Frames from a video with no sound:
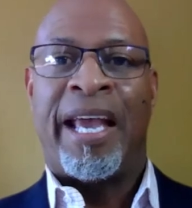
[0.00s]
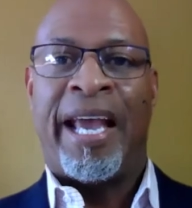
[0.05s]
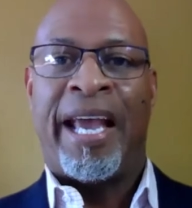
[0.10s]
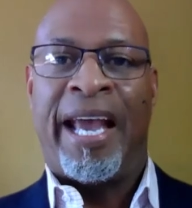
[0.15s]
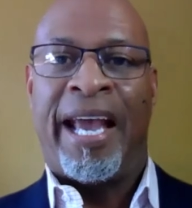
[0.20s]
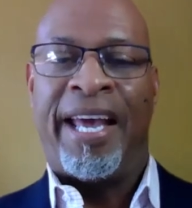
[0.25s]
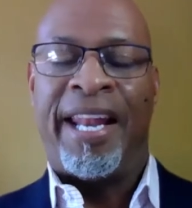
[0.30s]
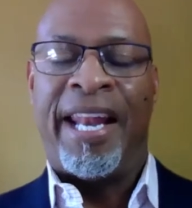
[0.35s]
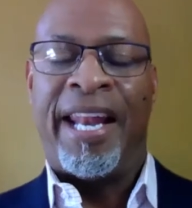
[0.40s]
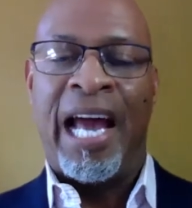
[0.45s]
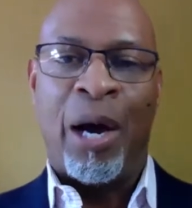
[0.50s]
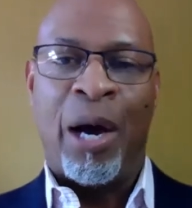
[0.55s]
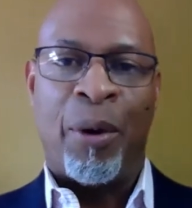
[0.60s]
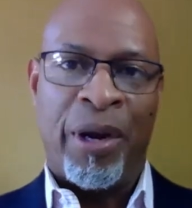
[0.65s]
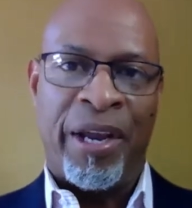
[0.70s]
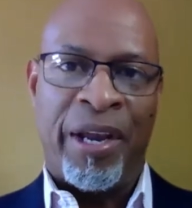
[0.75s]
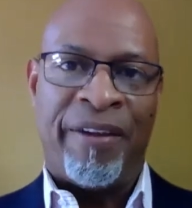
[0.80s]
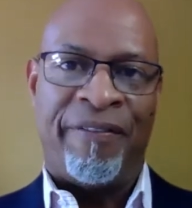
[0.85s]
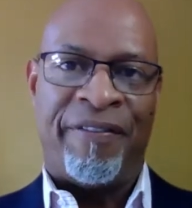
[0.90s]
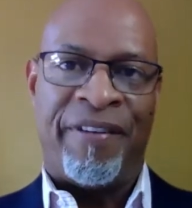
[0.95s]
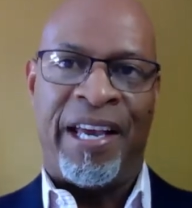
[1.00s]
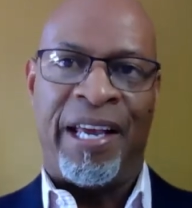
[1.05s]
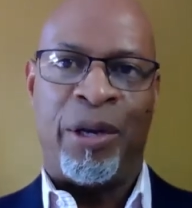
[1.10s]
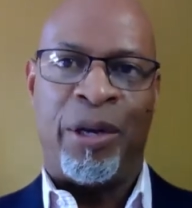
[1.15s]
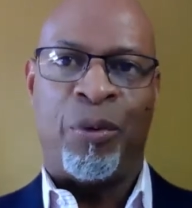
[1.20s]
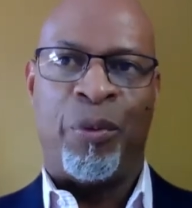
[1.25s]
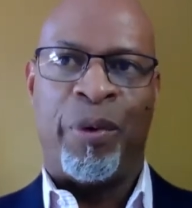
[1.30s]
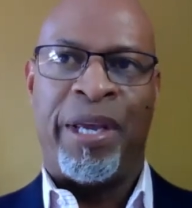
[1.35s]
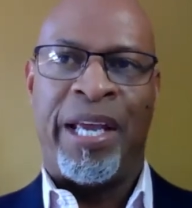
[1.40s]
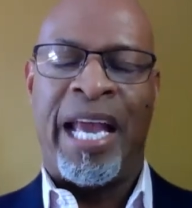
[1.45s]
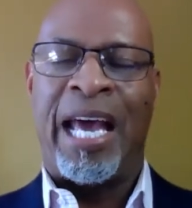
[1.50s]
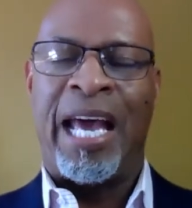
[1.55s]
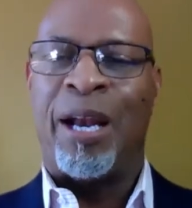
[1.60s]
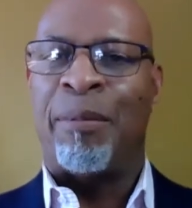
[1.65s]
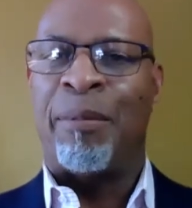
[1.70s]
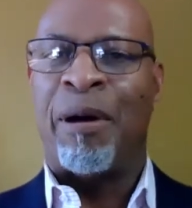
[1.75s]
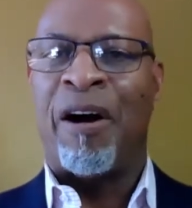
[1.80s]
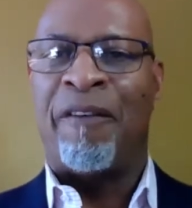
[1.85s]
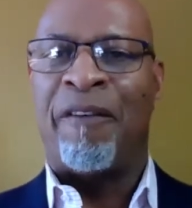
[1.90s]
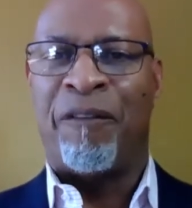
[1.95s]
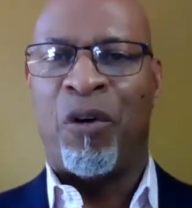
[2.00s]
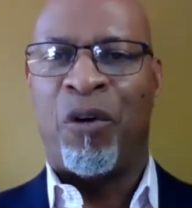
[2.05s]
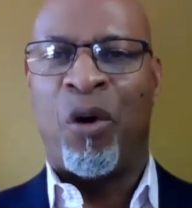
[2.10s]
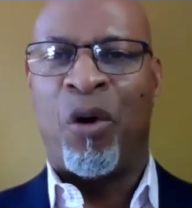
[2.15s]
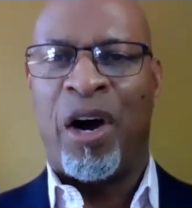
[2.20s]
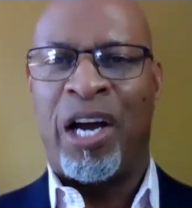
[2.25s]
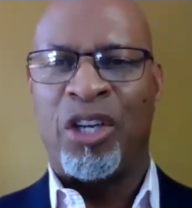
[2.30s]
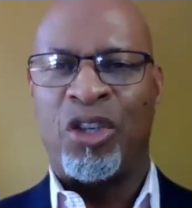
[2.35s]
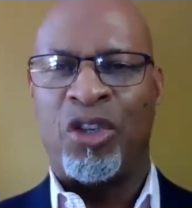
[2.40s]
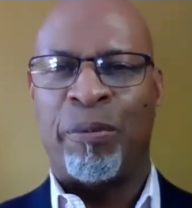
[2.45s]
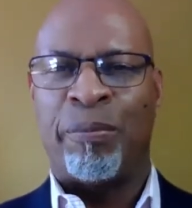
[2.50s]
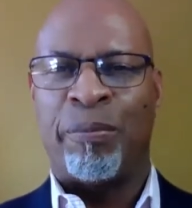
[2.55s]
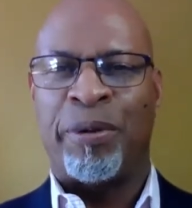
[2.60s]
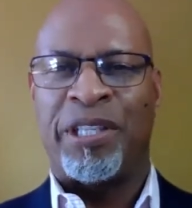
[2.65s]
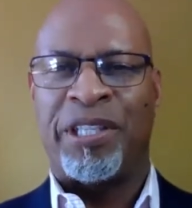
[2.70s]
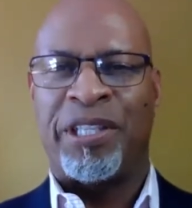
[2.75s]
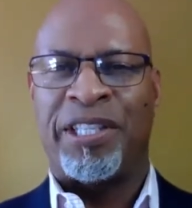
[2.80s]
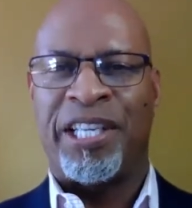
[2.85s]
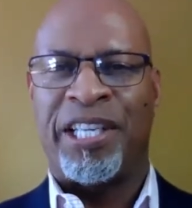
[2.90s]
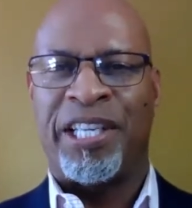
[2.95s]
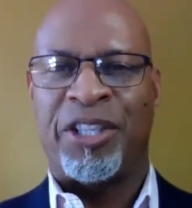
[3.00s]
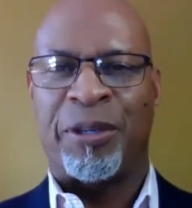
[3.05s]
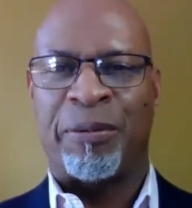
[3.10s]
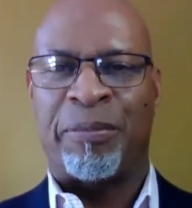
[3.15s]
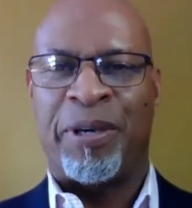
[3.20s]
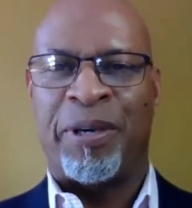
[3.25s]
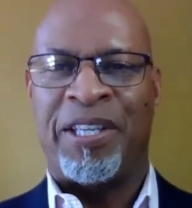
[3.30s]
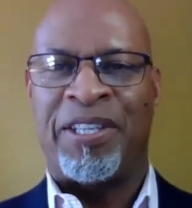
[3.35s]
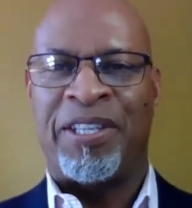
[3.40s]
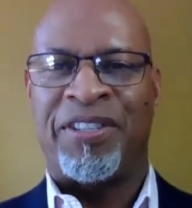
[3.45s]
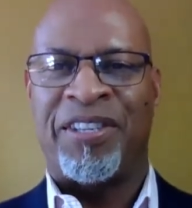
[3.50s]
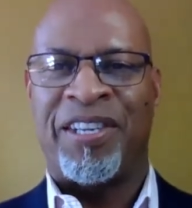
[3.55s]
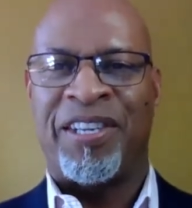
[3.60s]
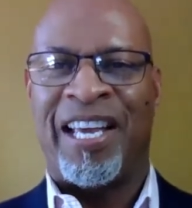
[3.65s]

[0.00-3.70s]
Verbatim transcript: At our event, we had about four hundred participants,